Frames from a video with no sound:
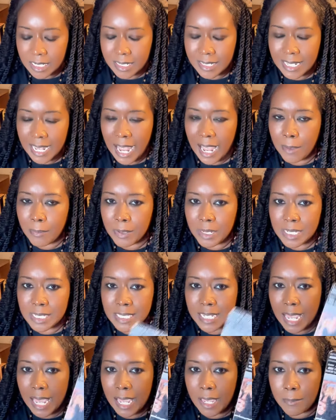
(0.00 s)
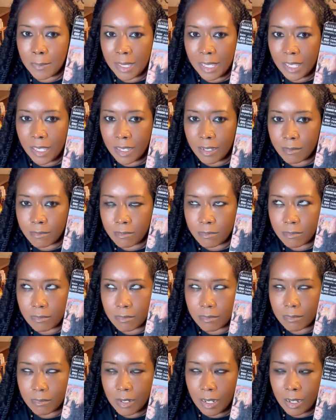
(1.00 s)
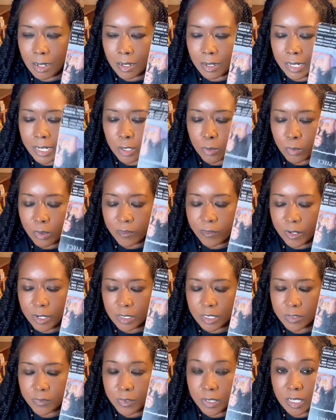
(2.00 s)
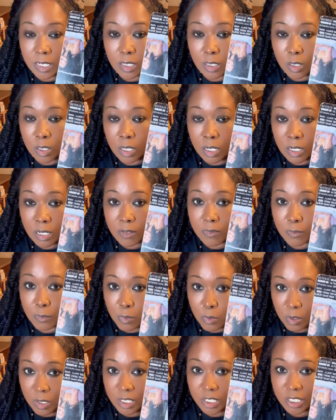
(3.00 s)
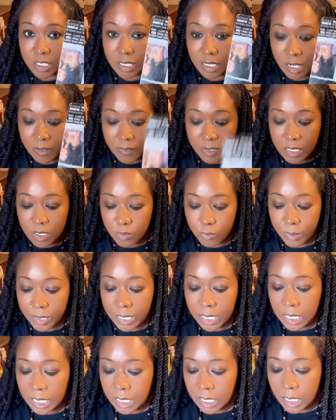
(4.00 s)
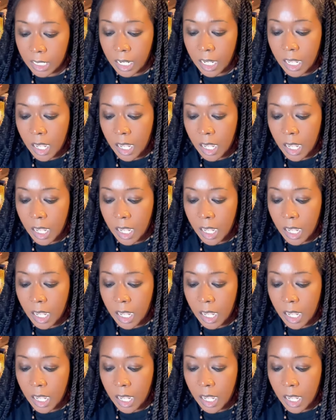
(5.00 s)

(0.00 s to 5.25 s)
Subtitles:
side piece came in a reverse for the love portion of this reading,